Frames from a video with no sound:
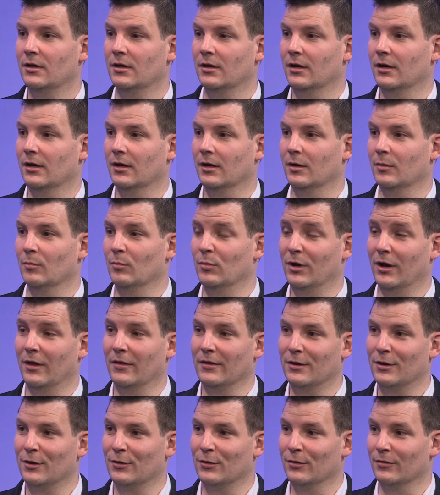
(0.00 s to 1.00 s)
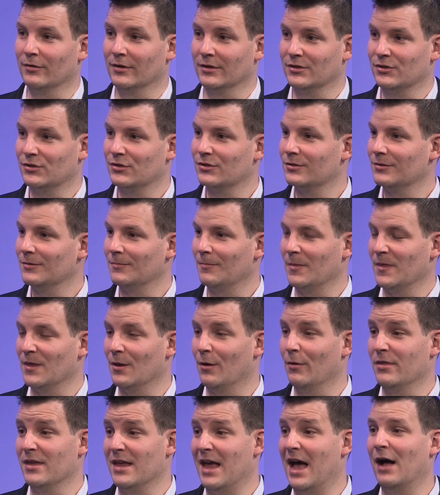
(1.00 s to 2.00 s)
But on the other, it's
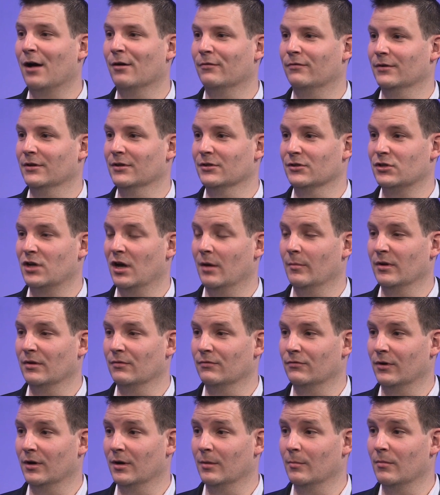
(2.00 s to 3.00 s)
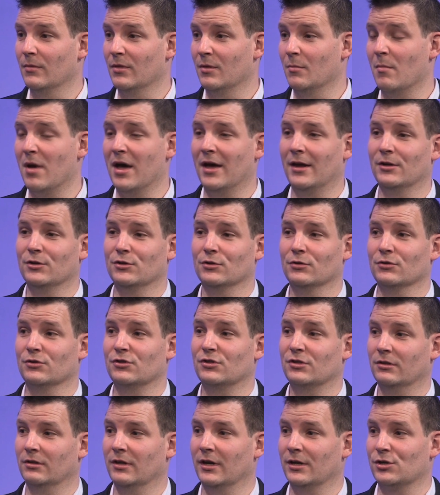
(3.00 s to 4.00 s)
the alpha is coming from the manager's
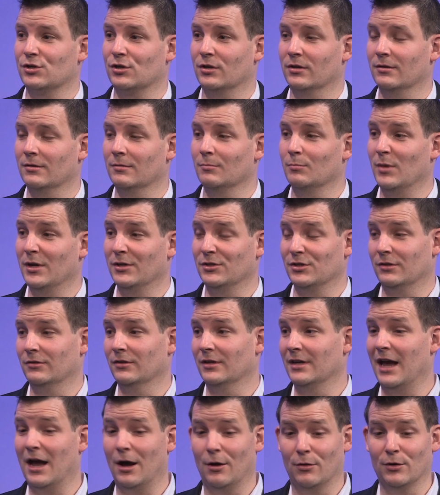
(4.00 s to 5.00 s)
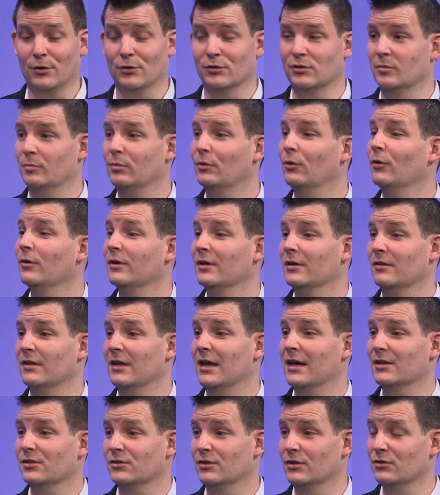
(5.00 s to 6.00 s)
selection, basically how they're deploying
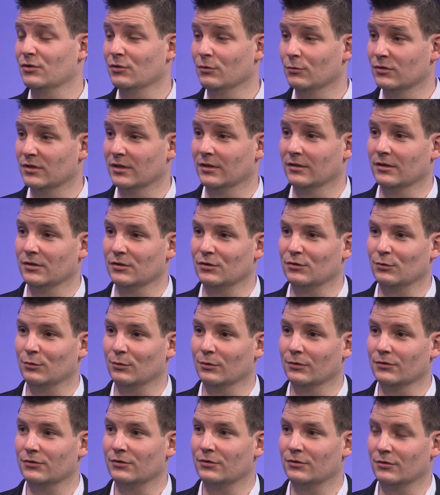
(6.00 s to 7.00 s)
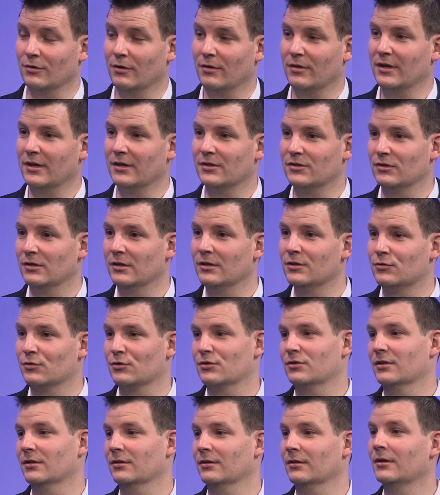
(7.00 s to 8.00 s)
the assets using these tools. So I think it's an
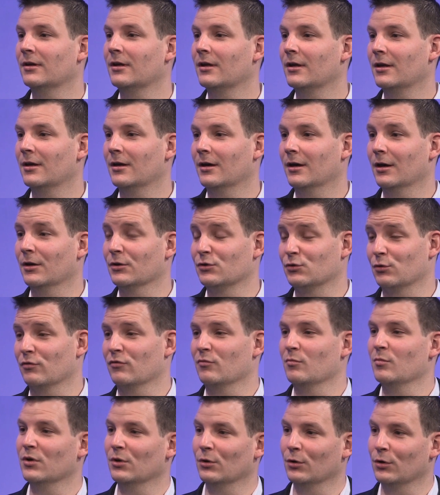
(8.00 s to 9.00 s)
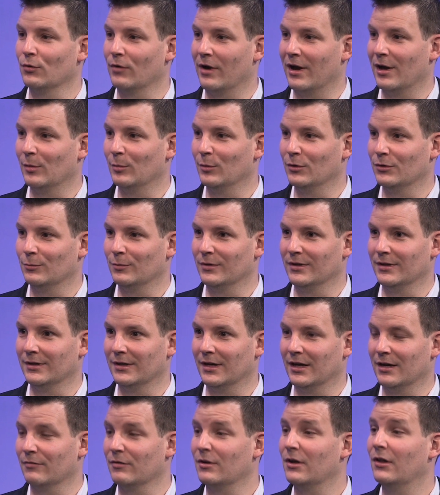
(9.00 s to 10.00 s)
interesting sort of middle ground between
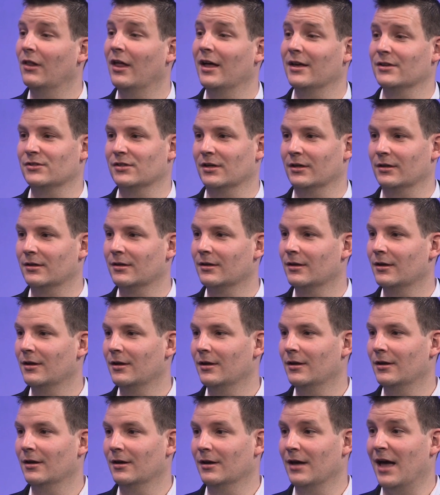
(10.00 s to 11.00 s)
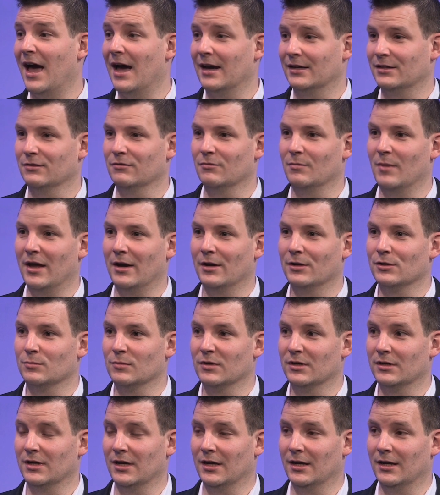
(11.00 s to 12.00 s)
kind of classic active
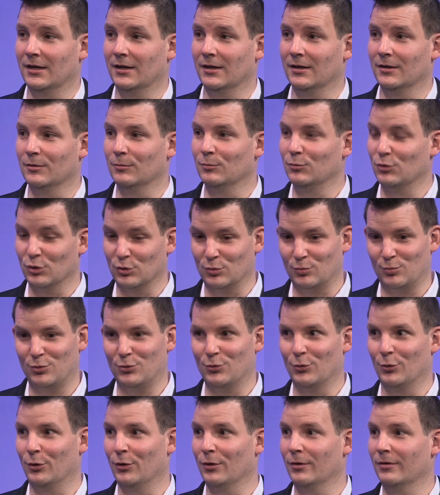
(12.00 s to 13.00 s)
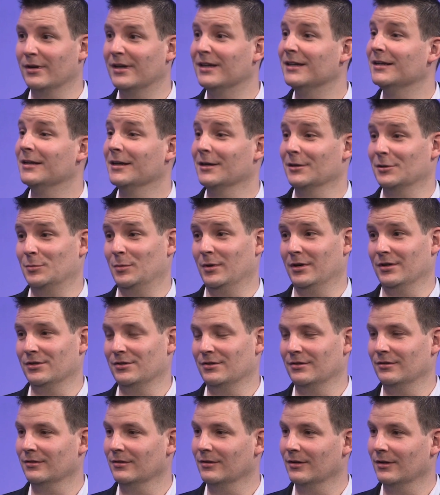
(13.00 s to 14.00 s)
management and just pure
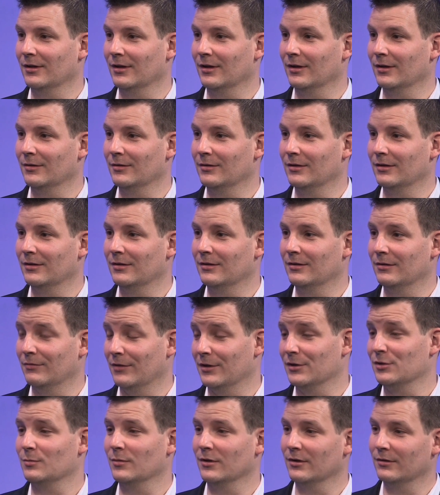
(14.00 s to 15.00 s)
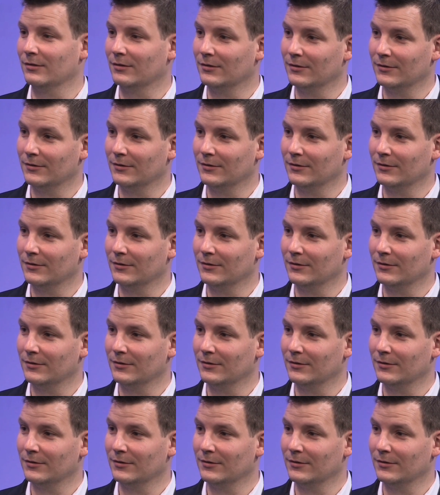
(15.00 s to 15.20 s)
index-based investment.